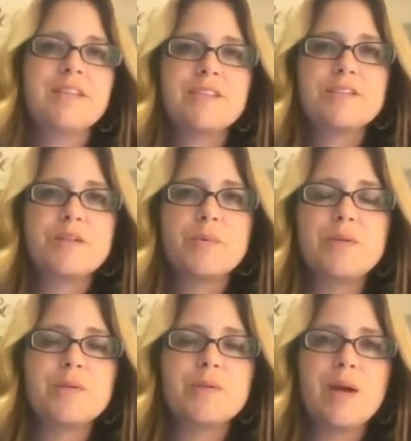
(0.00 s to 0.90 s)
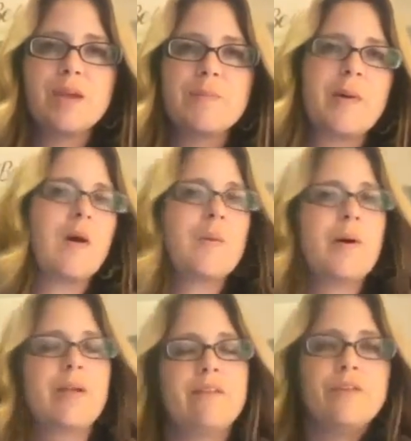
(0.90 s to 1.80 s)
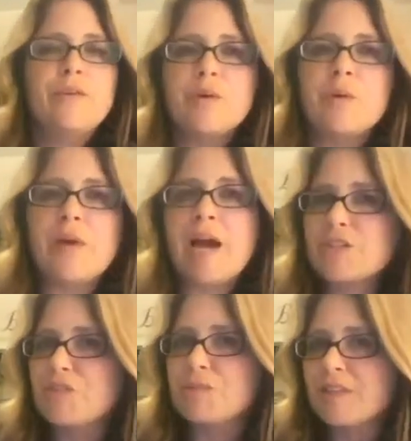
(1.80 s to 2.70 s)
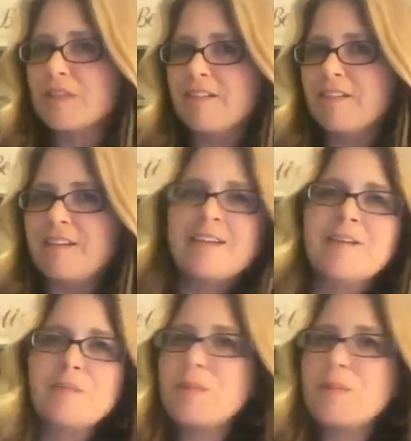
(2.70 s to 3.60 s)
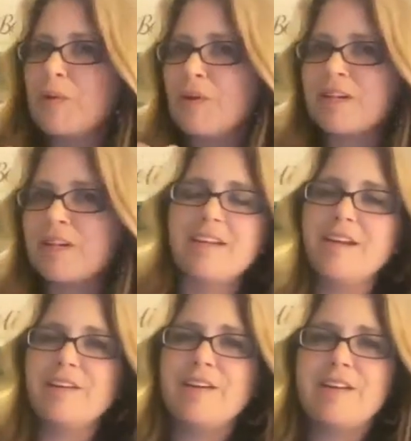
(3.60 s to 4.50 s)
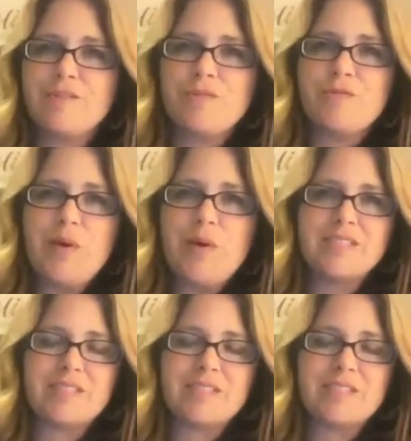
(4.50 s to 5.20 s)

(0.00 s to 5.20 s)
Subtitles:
So when you're talking about Arbonne, if you don't actually believe it, people aren't going to hear it in your voice.